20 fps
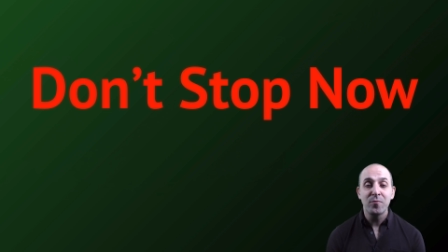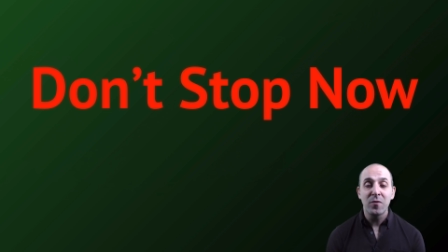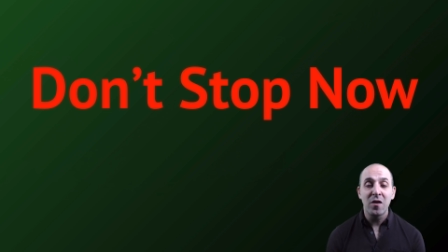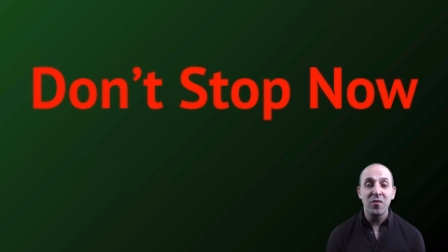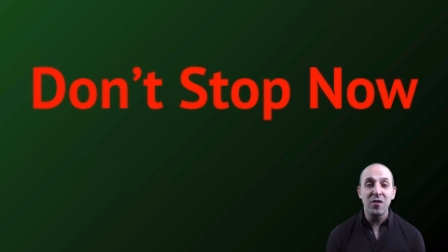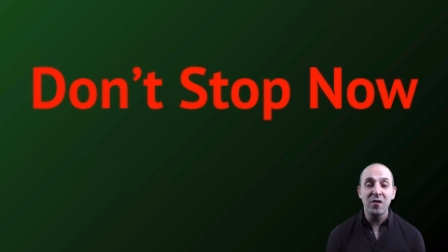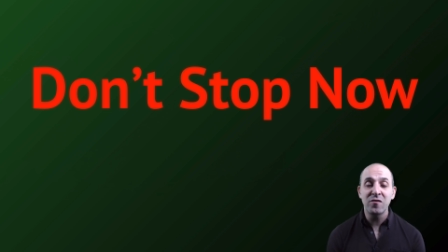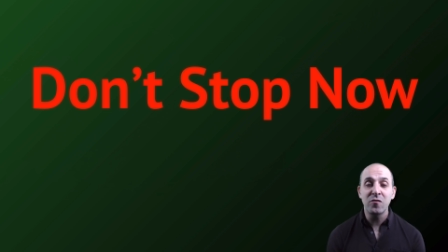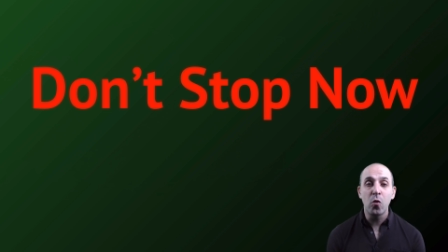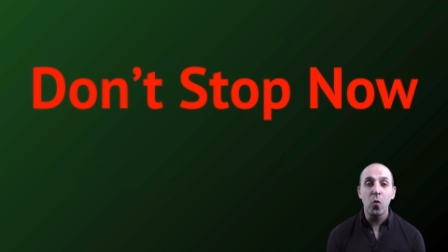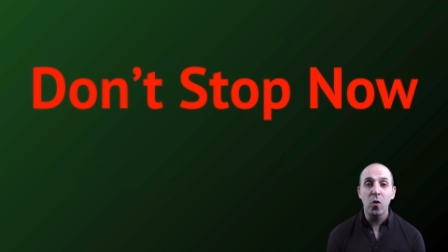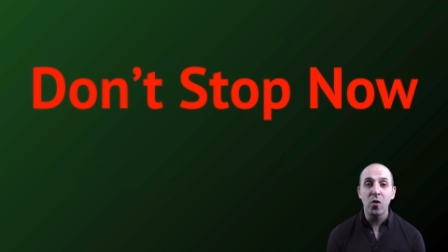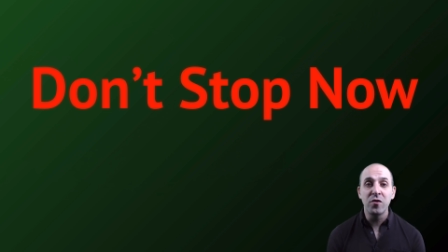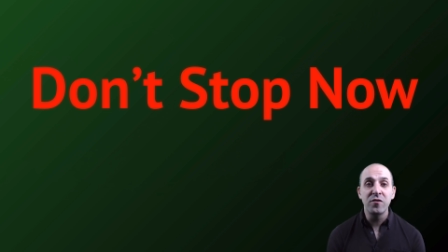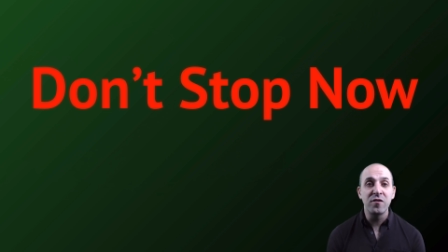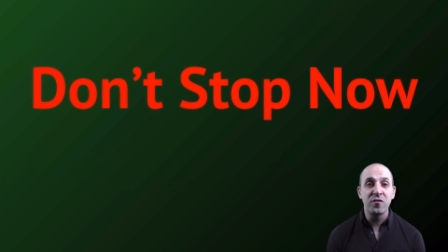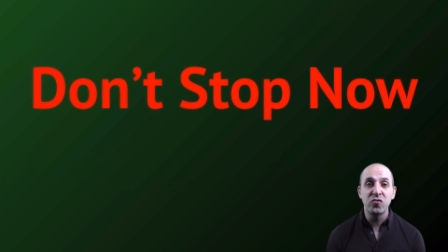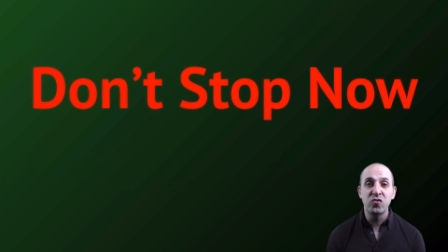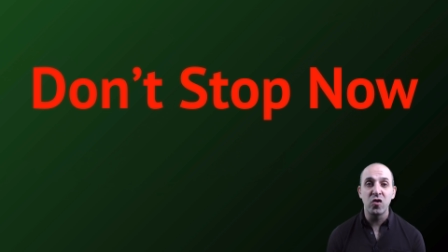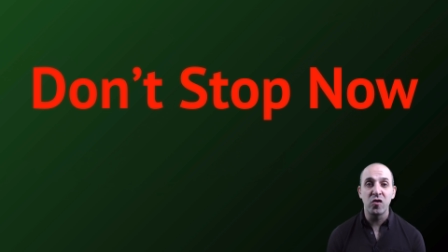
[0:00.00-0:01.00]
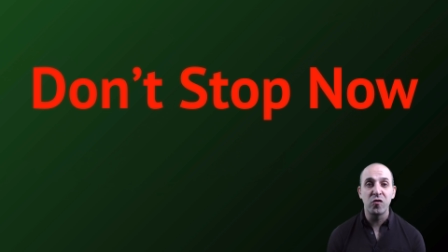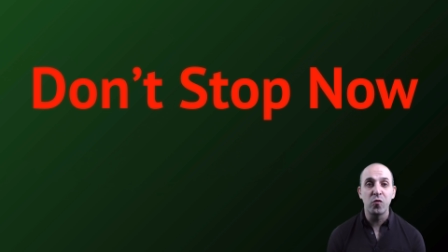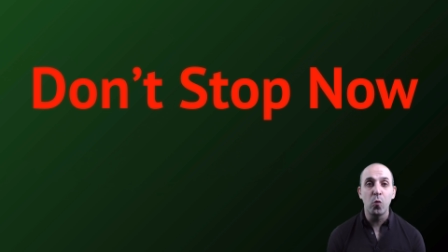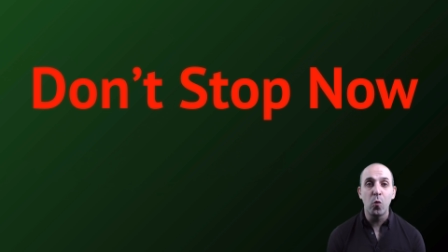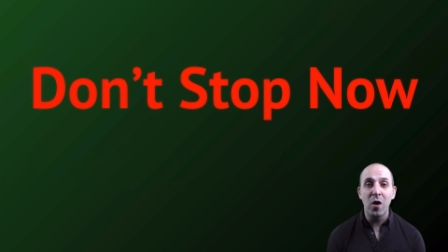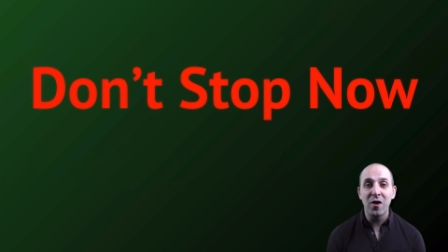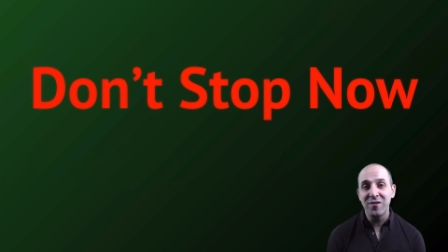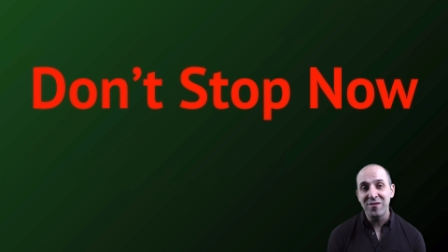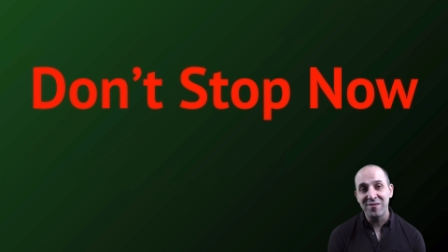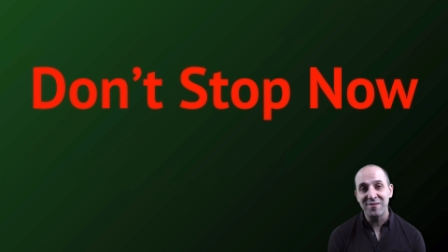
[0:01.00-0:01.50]
This course is just
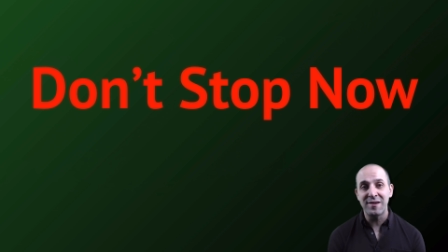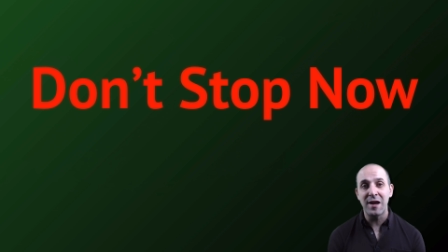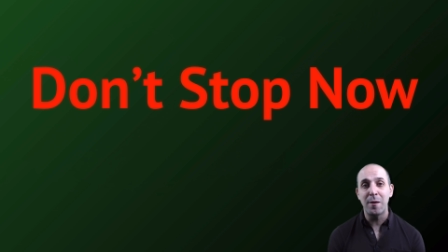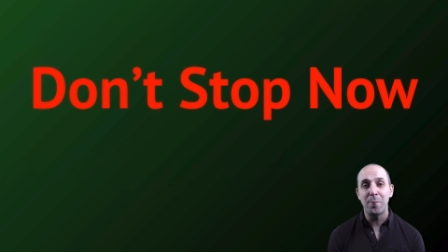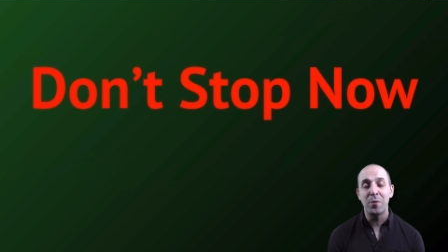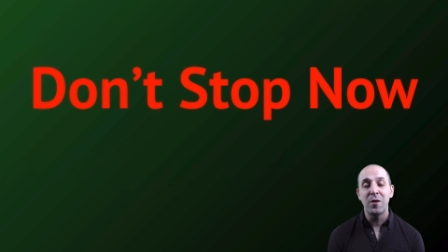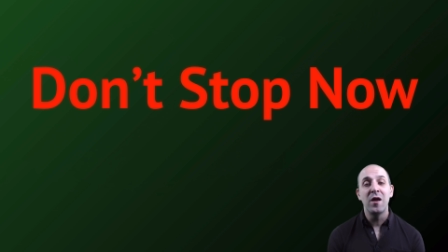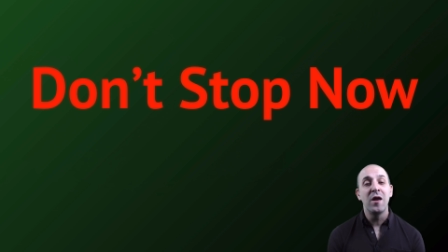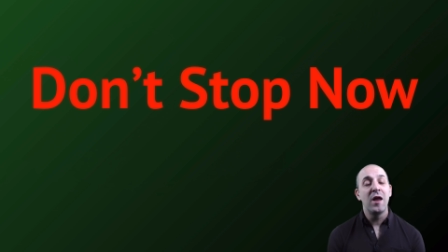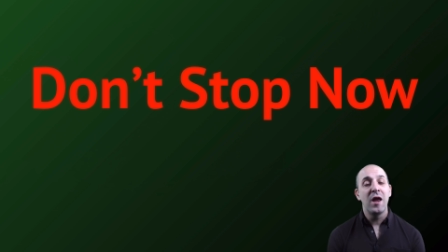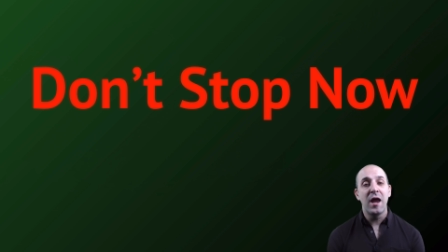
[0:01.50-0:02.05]
one step